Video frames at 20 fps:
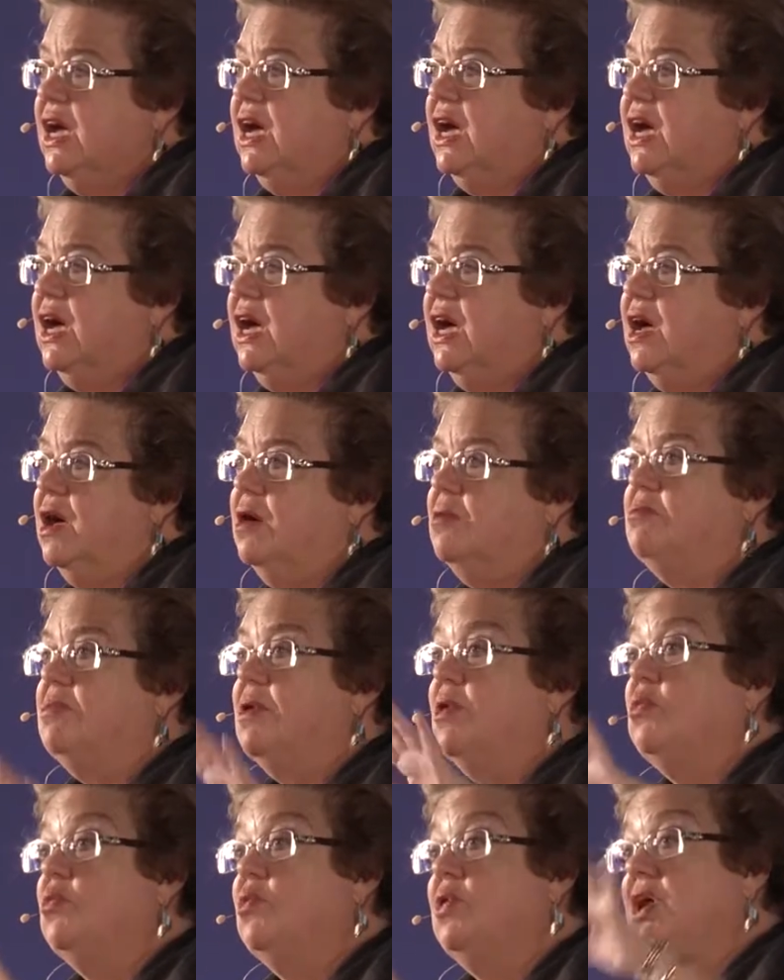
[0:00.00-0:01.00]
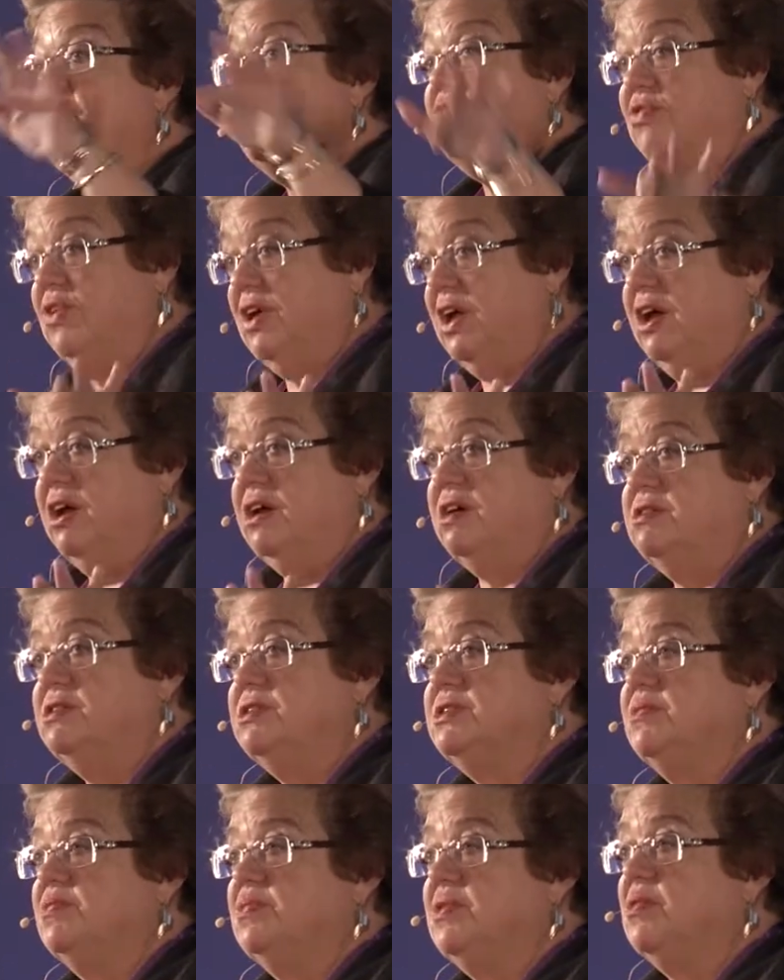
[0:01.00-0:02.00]
Uh, but we found
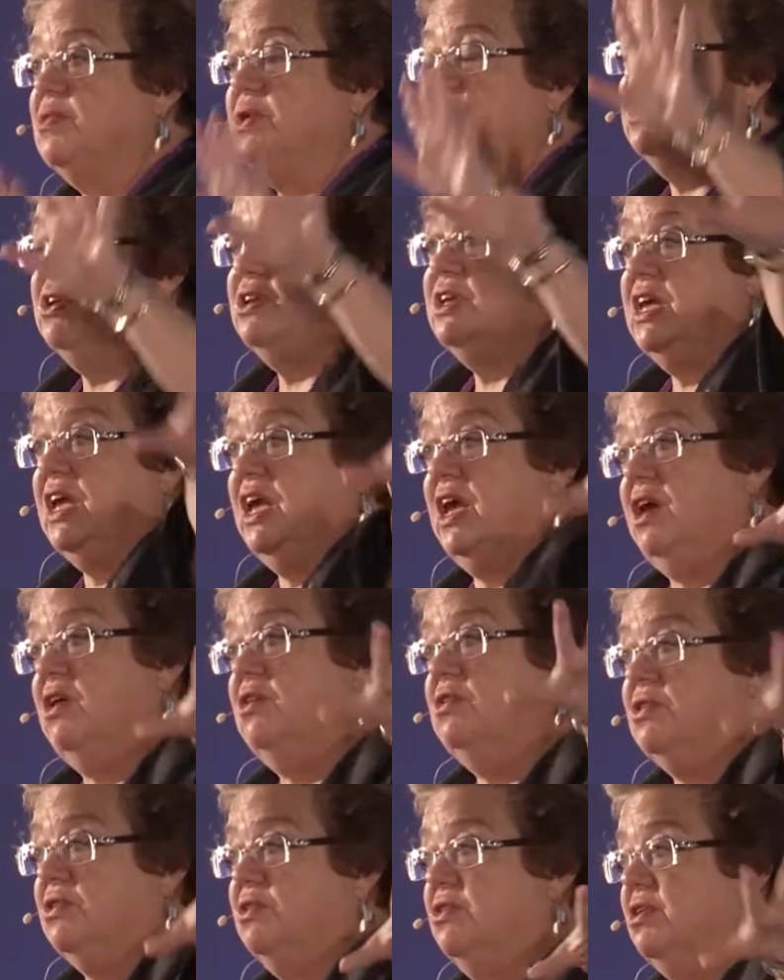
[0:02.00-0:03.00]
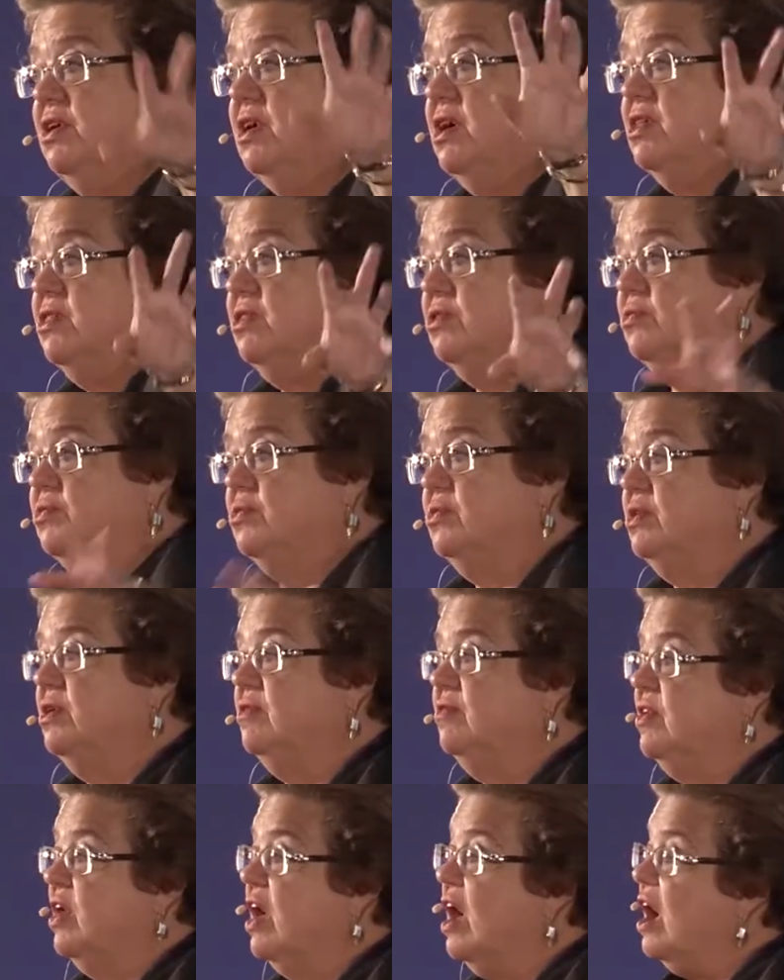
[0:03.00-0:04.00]
that we could counter the rule of
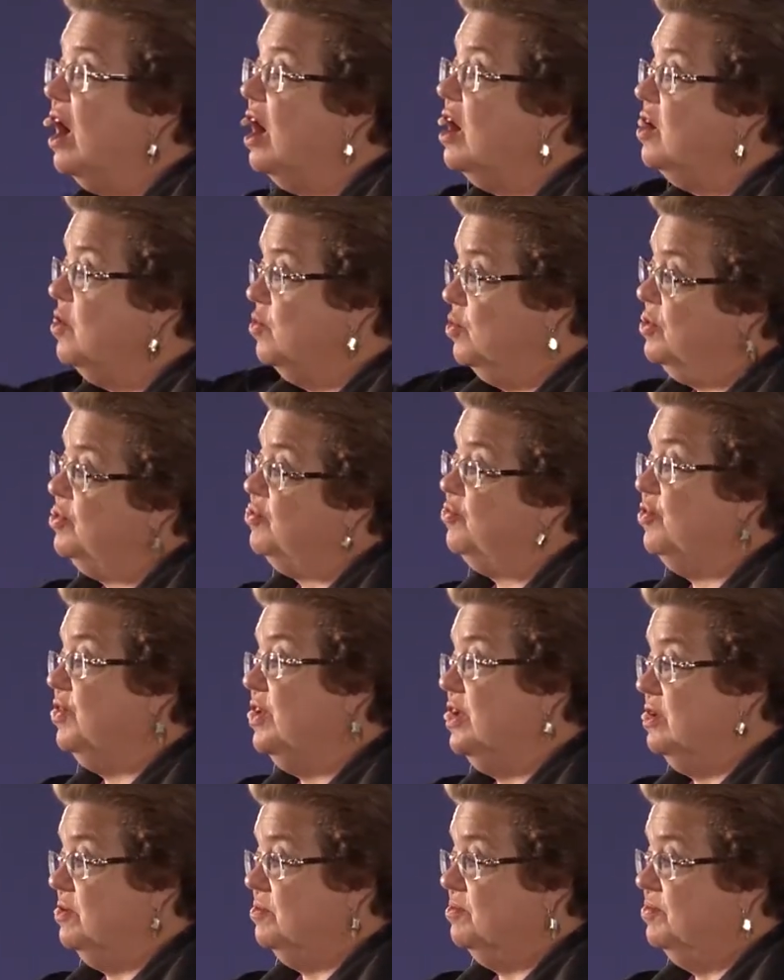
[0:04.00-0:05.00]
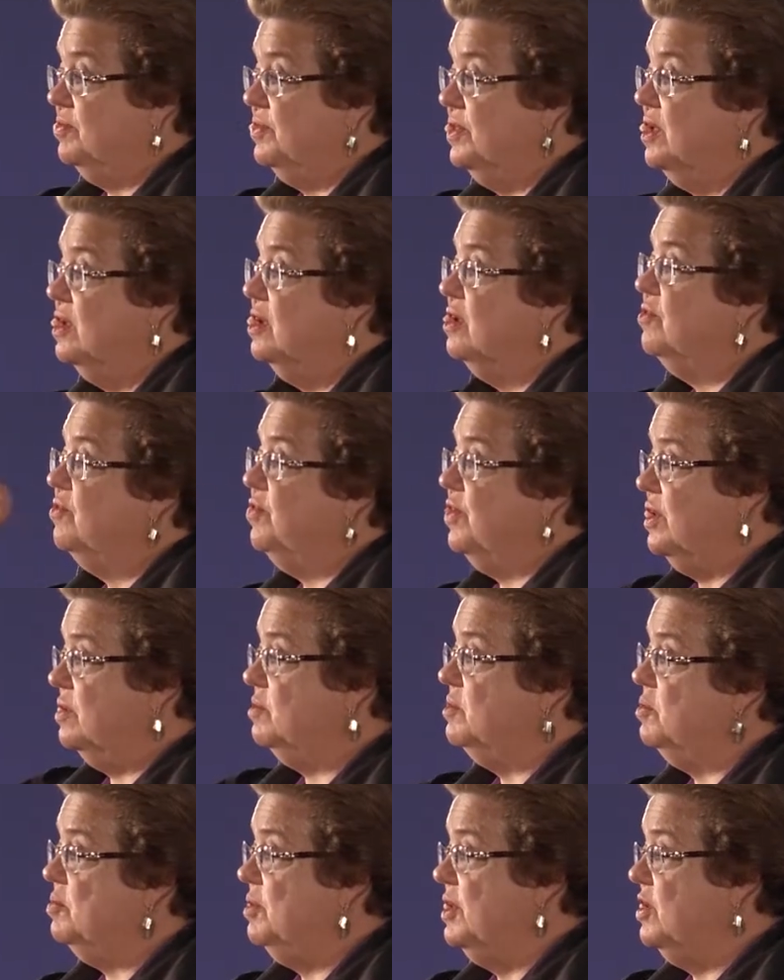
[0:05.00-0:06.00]
law with freedom freedom
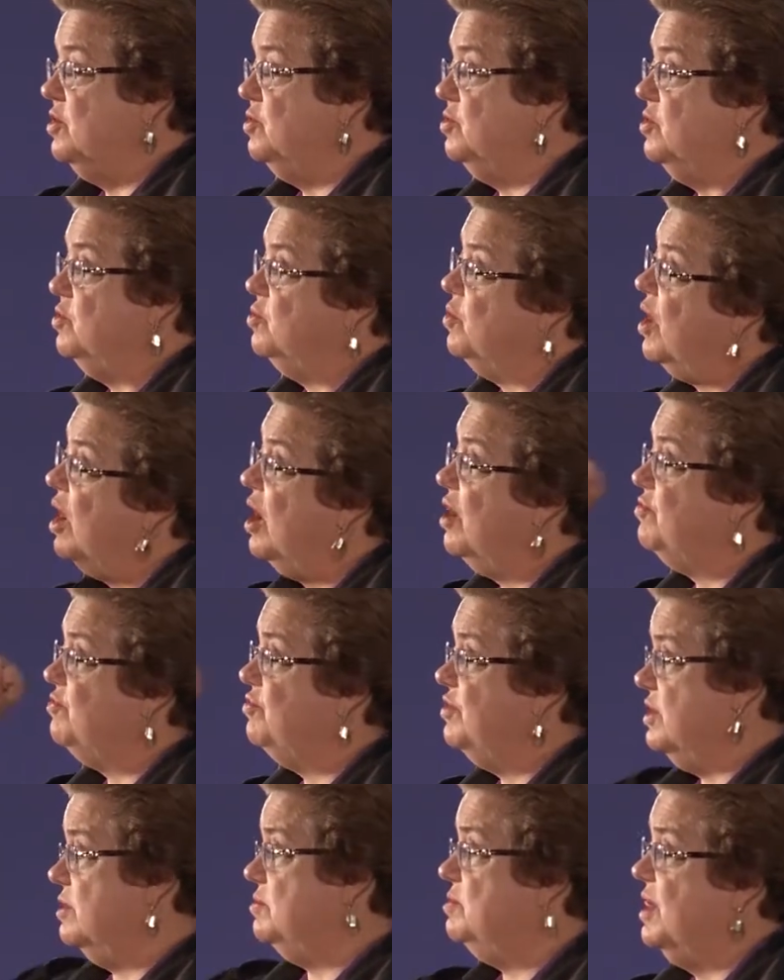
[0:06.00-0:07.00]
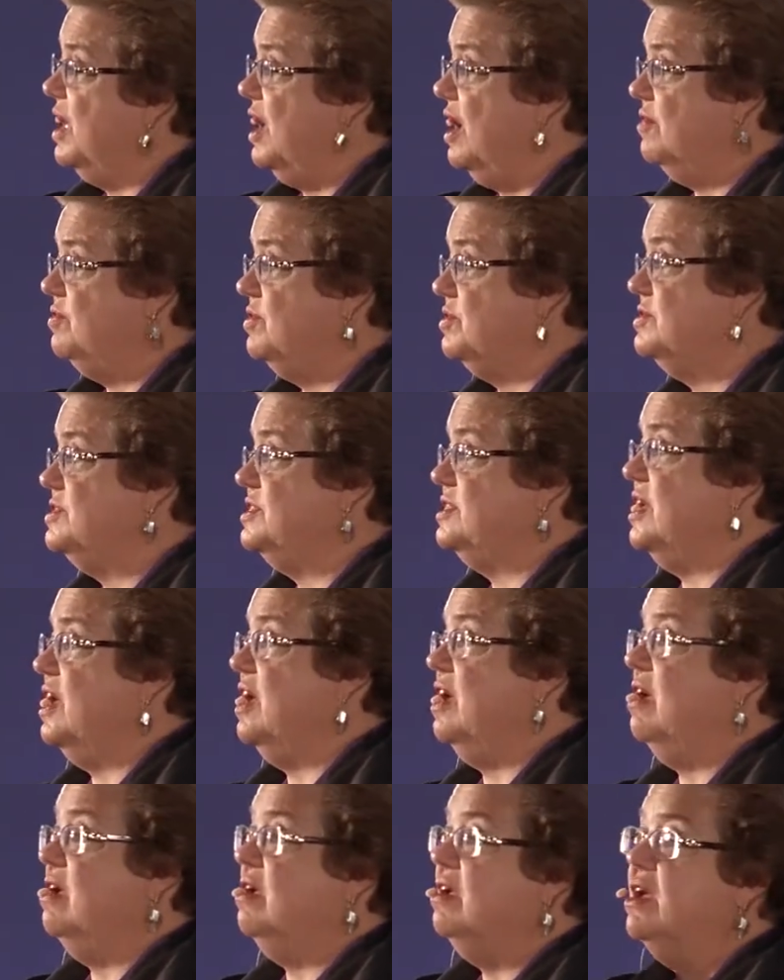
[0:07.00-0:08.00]
to be who you are, freedom to have your
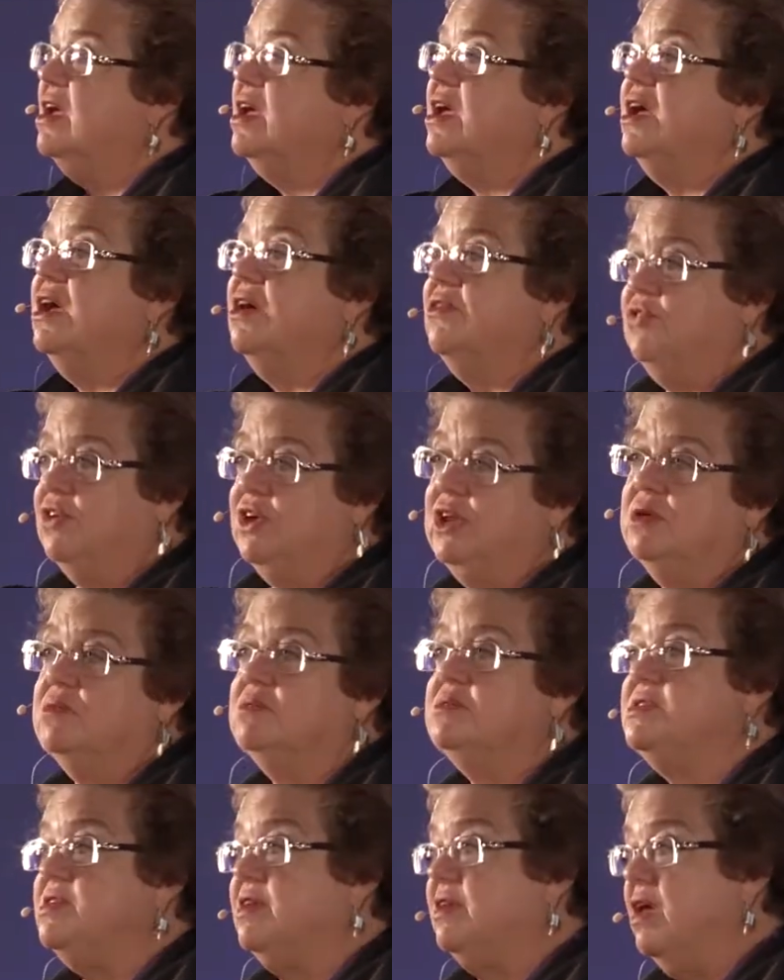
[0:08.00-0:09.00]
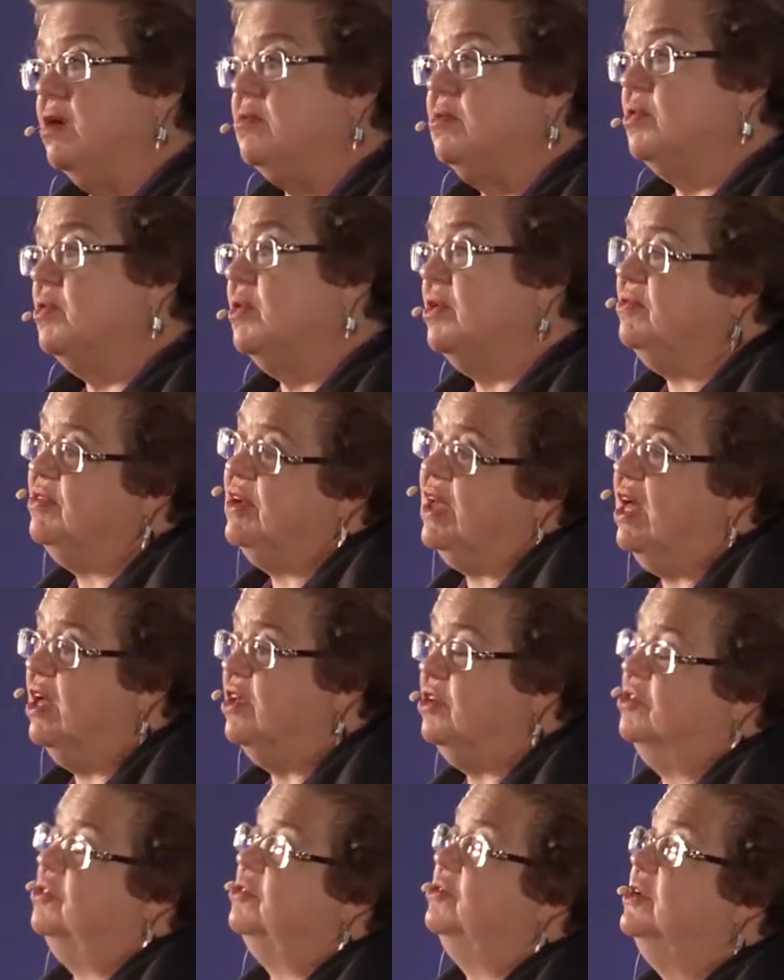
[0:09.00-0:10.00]
say. Freedom's the number one
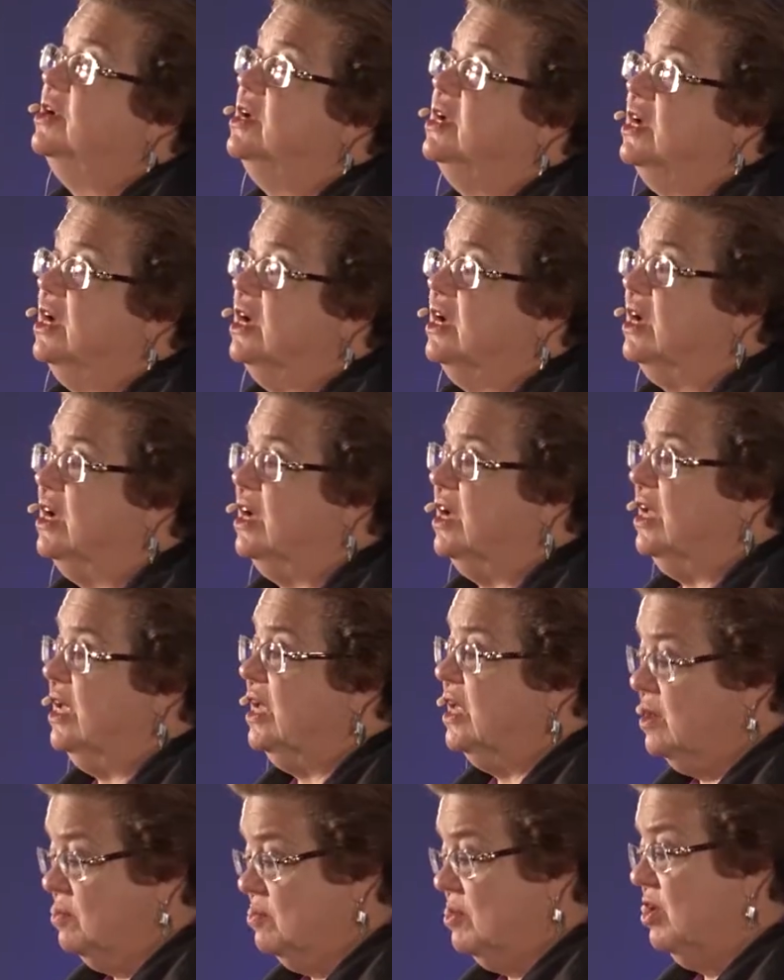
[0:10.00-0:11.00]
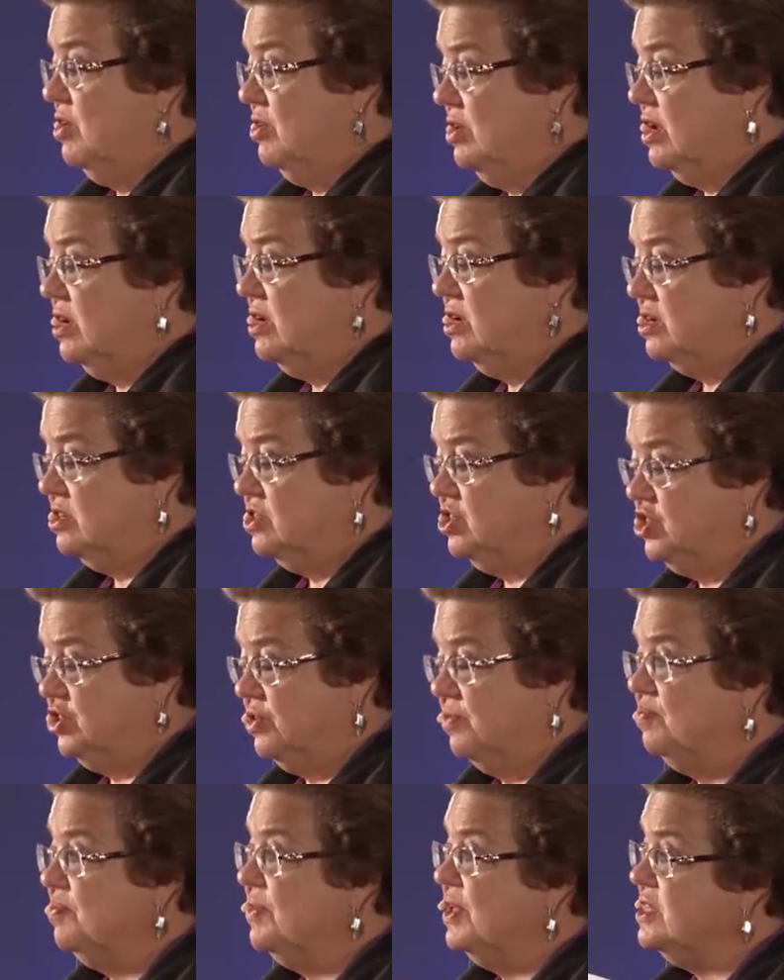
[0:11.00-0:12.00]
value uh, in American
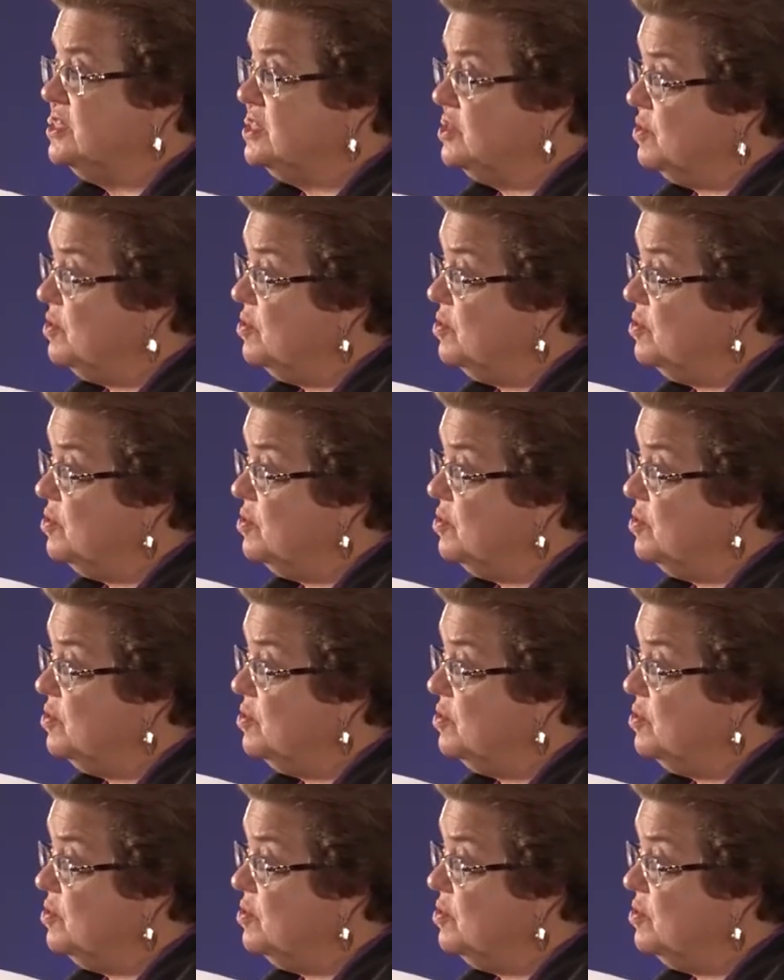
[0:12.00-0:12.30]
culture. And so we